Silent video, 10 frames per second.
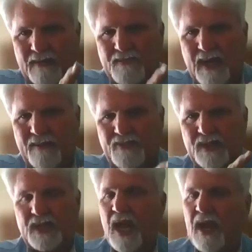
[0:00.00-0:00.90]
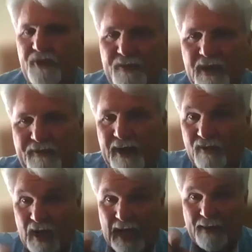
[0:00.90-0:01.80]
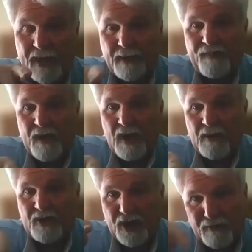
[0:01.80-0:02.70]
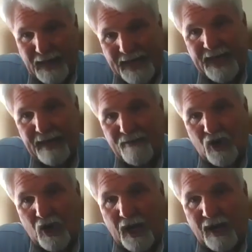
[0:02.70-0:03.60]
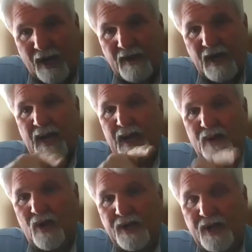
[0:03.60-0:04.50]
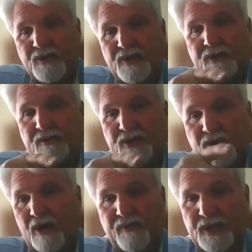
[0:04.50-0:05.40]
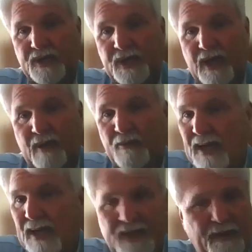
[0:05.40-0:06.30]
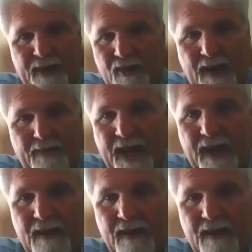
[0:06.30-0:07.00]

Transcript: I'm just, do me a favor. I'm going to turn my camera off. I want you to talk for just a couple of minutes. I'm going to be right back.